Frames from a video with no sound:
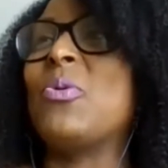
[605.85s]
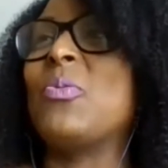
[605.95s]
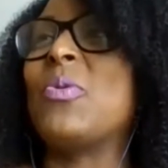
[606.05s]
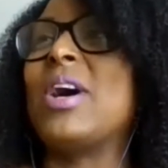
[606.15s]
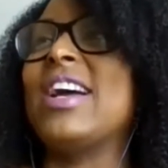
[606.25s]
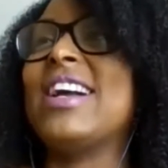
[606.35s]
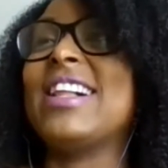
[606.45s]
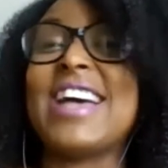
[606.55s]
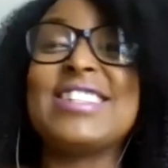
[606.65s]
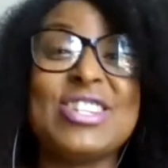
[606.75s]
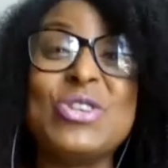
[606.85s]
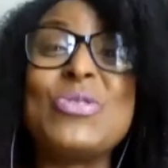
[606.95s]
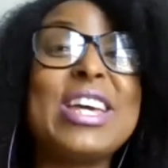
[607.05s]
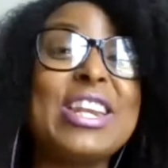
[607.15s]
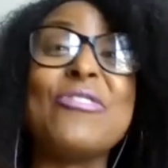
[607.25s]
what classes you
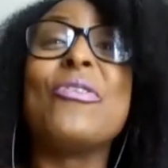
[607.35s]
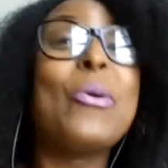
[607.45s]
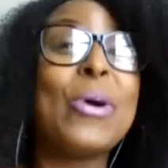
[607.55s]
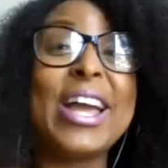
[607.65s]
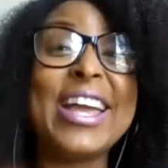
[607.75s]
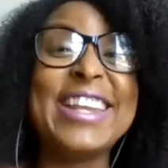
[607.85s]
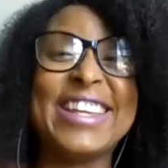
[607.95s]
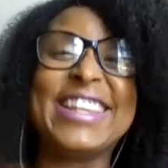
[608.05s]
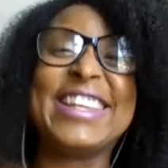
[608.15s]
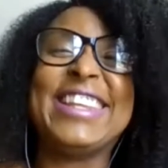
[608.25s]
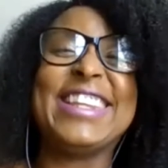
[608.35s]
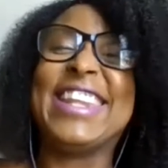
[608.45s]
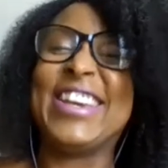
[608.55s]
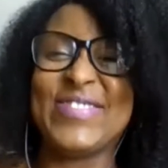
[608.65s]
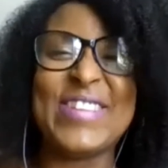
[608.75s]
can avoid
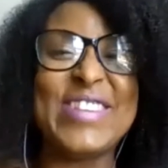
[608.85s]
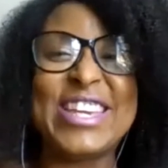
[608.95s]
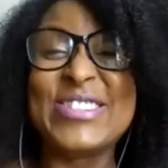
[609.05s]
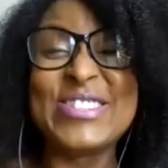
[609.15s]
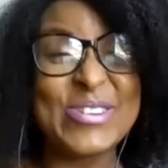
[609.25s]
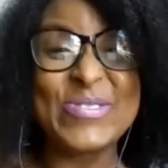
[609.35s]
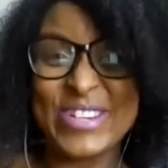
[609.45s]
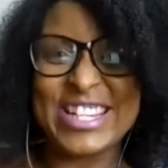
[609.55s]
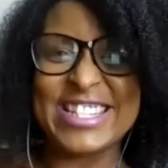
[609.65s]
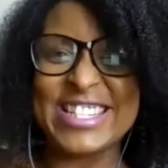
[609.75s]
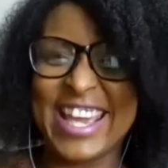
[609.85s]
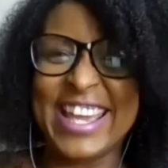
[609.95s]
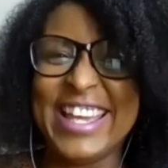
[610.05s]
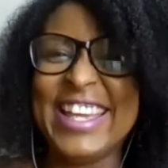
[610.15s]
that maybe you don't want to take,